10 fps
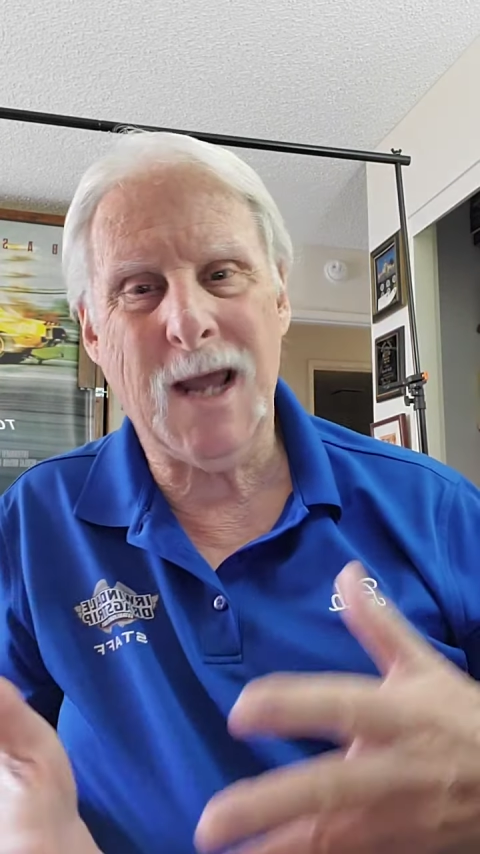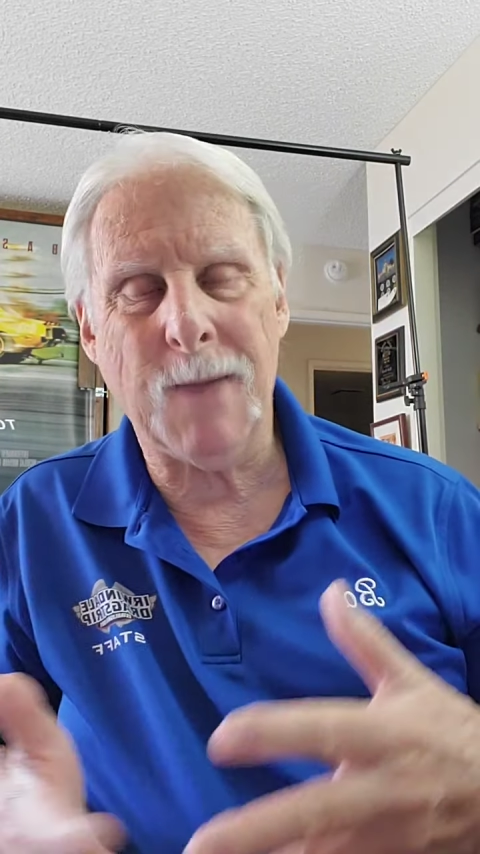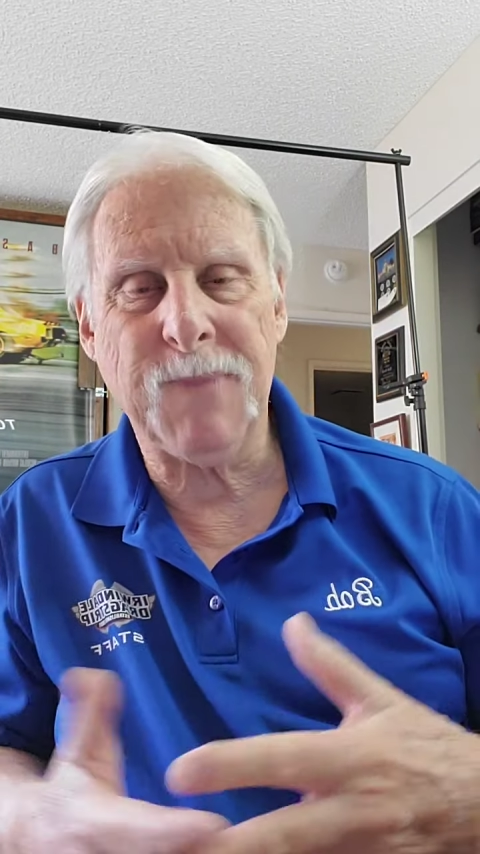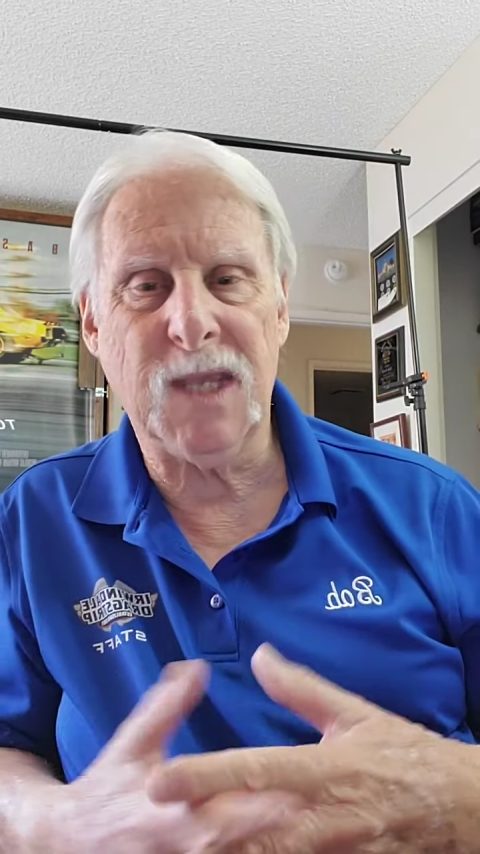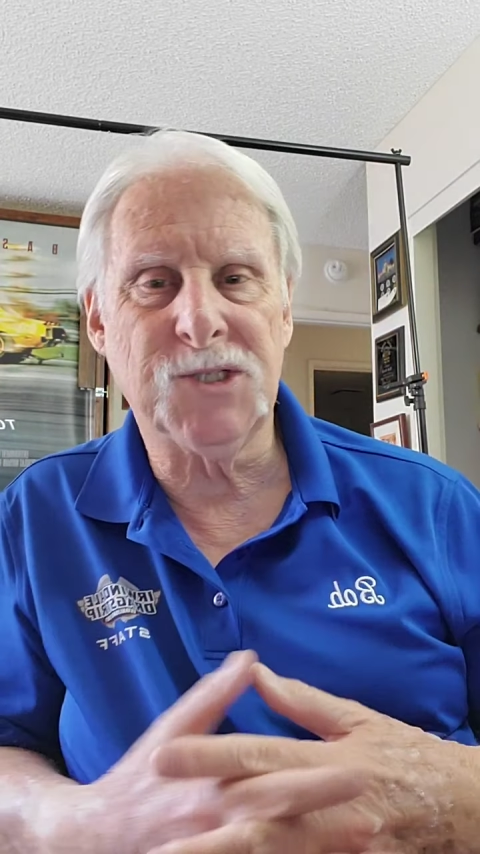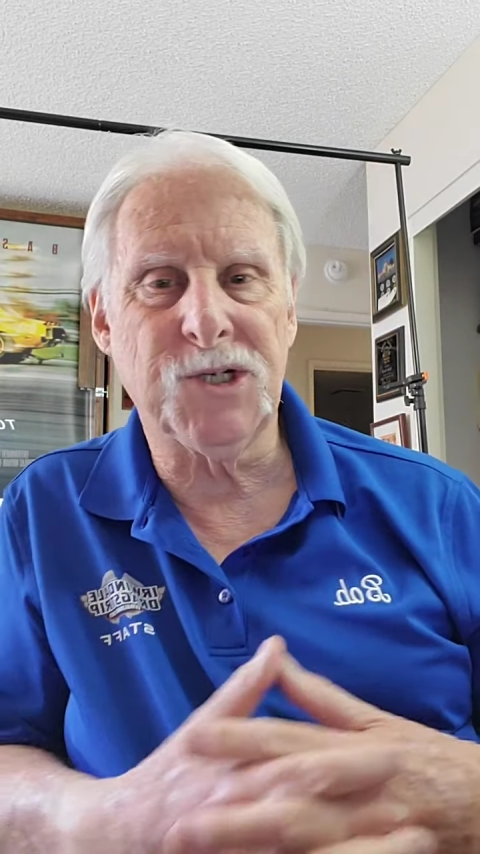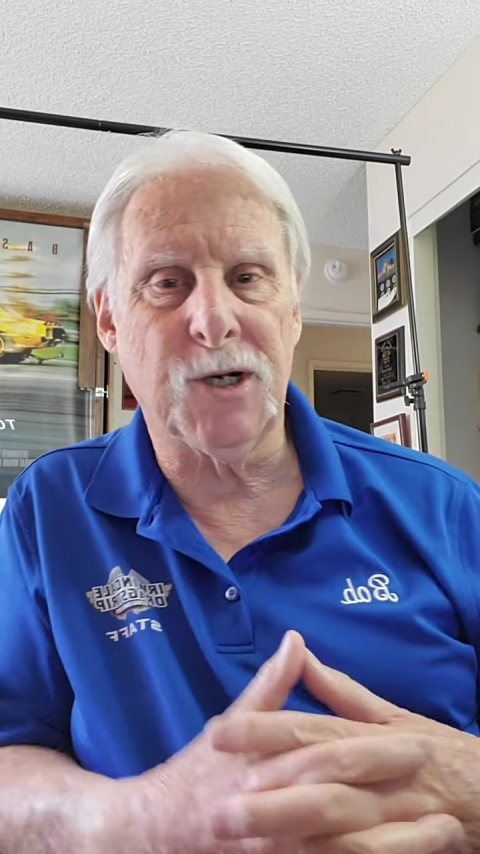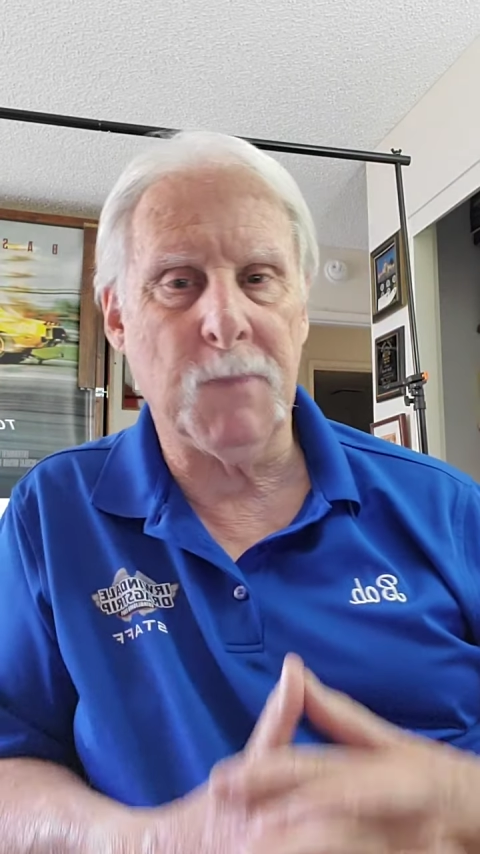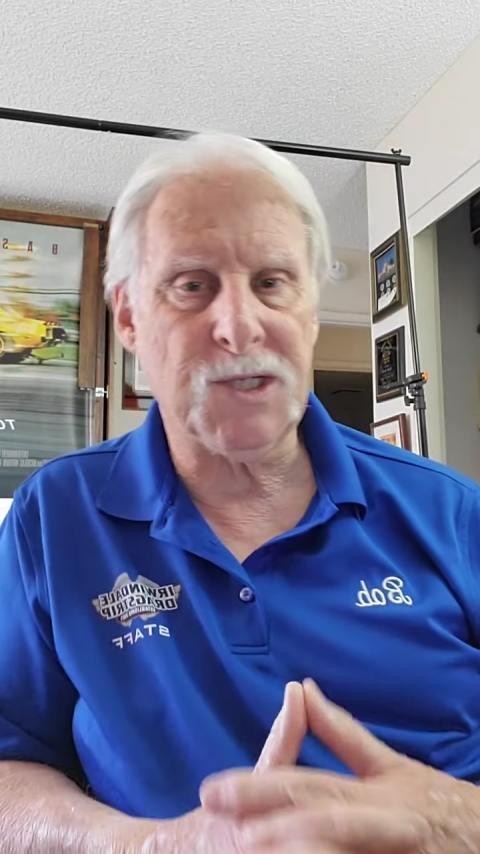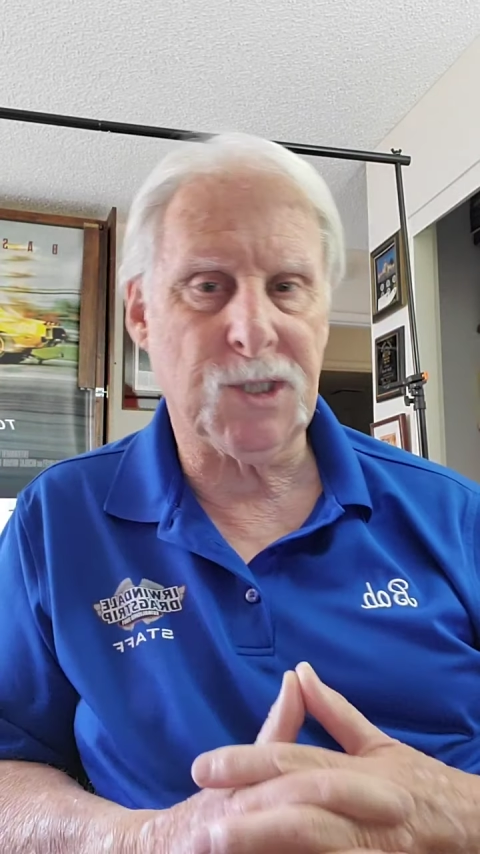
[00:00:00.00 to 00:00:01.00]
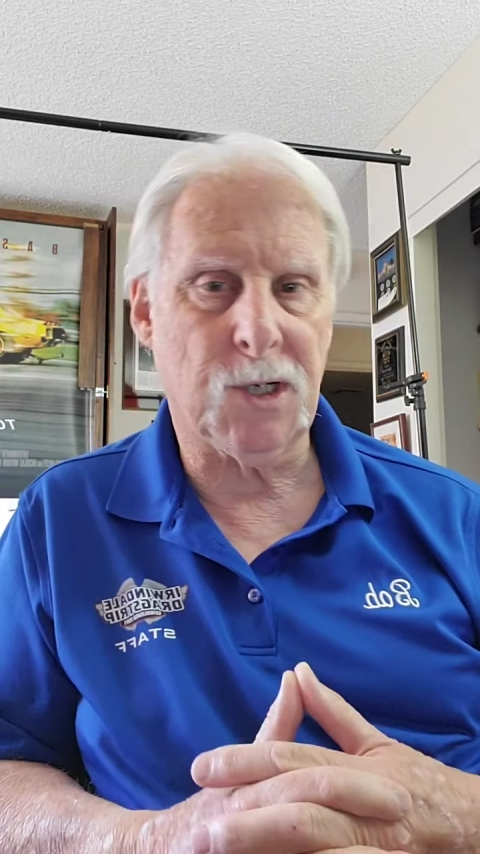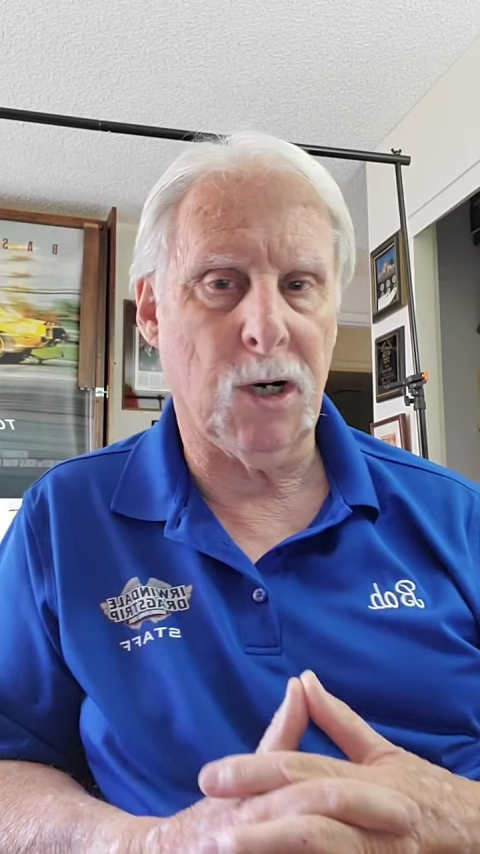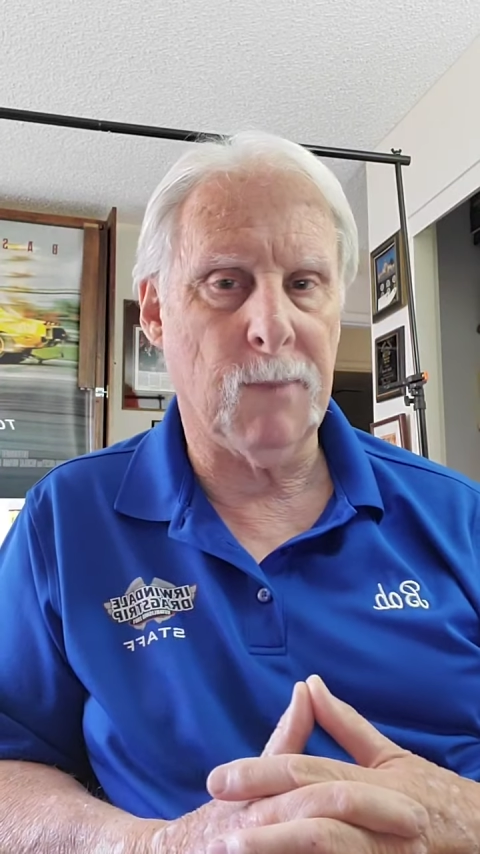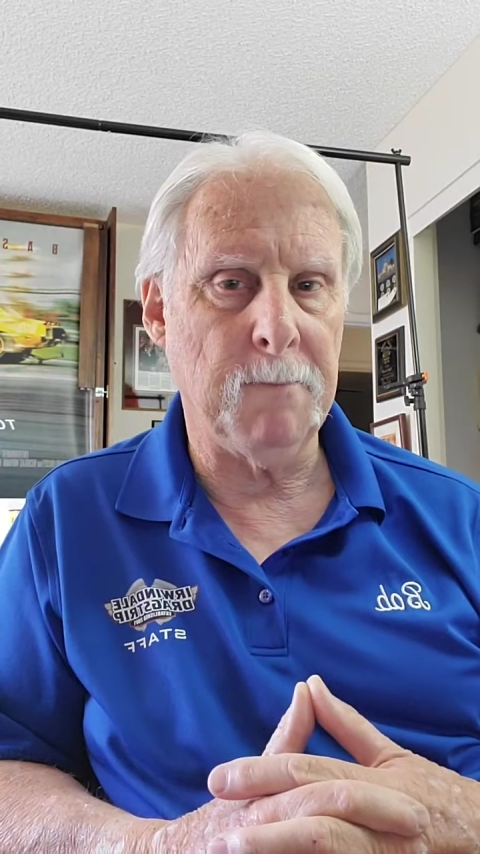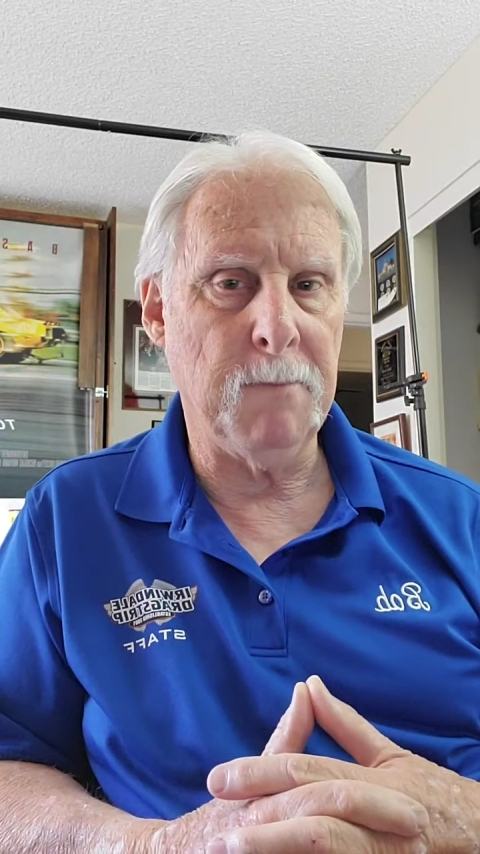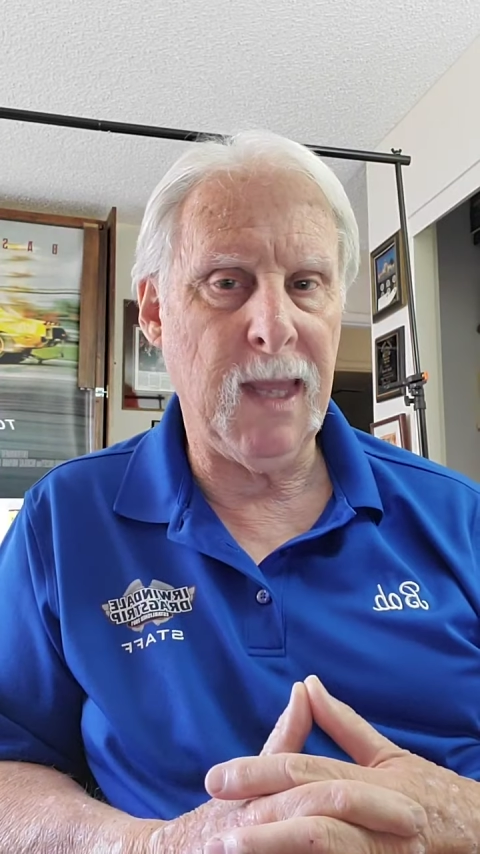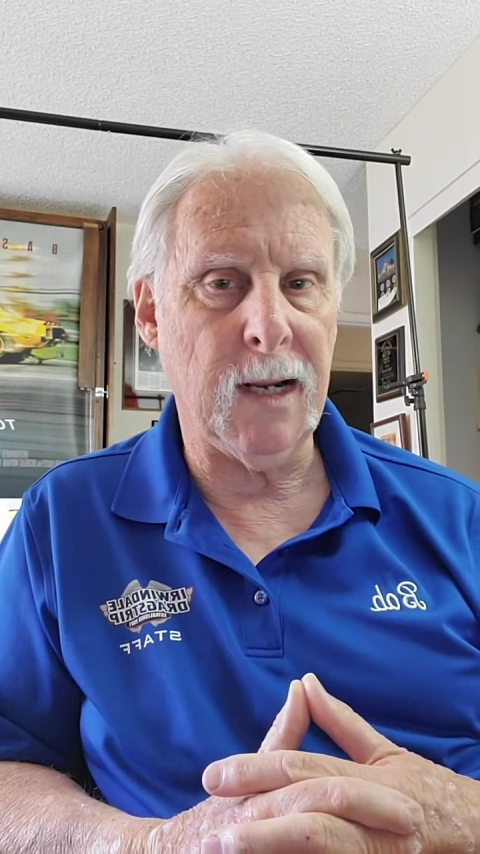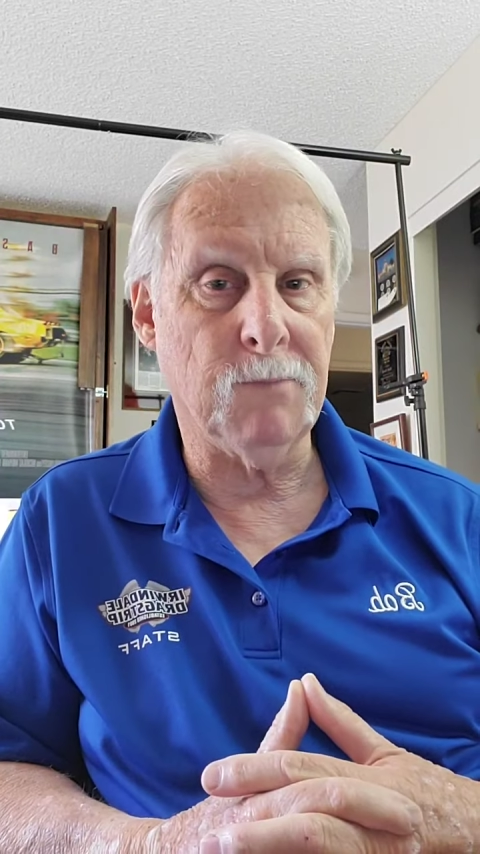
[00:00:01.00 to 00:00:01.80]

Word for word: not be considered a muscle car by many,